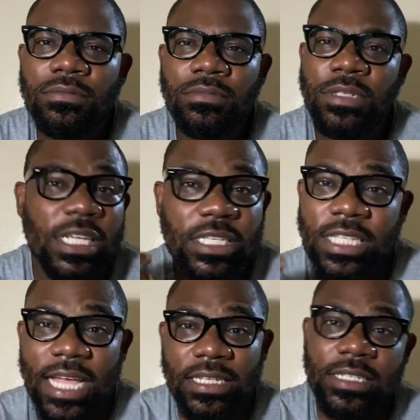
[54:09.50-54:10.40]

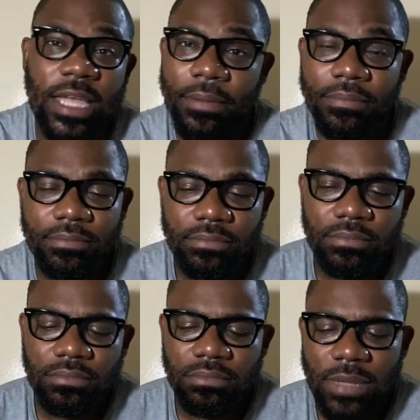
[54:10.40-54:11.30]
distance them.
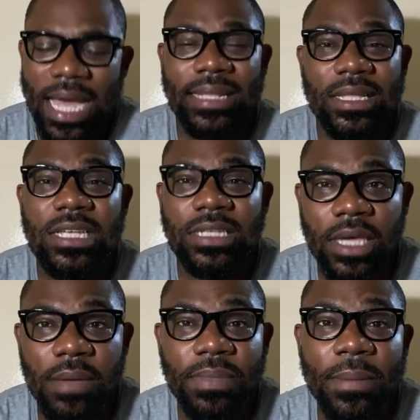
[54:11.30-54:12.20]
At least
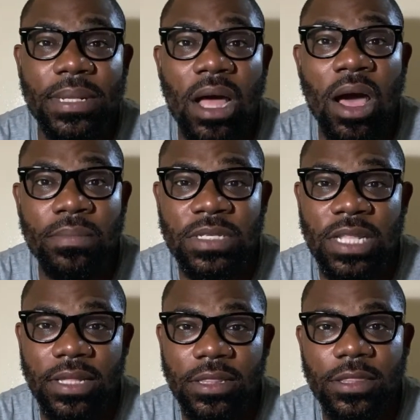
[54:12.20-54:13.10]
keep them at arm's
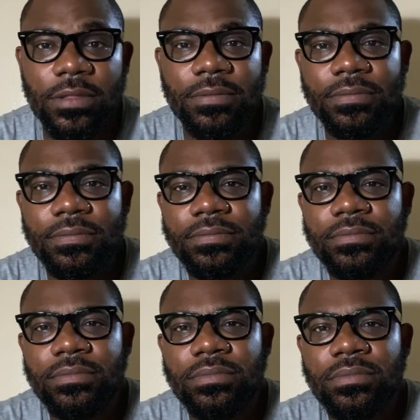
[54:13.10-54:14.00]
length.
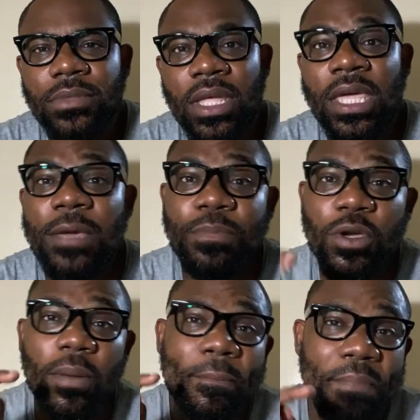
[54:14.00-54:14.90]
Keep
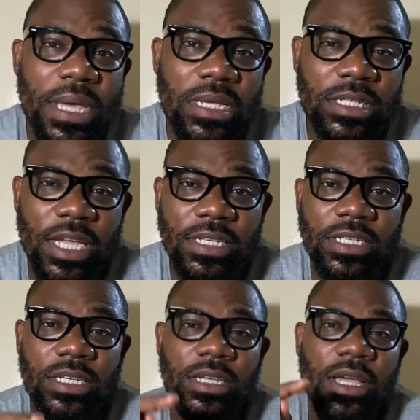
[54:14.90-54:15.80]
your business
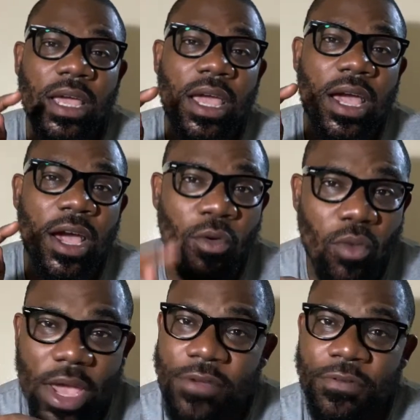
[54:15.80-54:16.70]

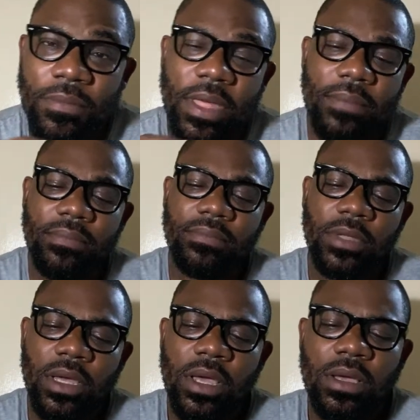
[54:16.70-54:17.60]
away from them.
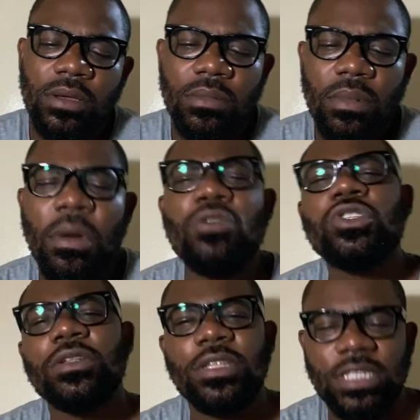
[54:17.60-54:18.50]

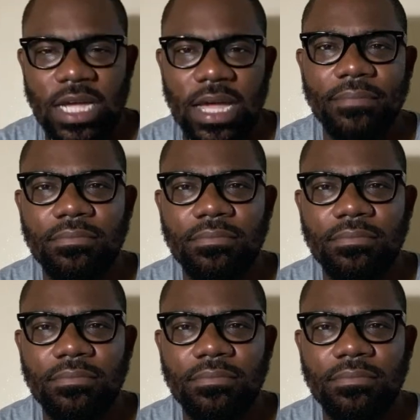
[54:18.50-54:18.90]
Most of the time,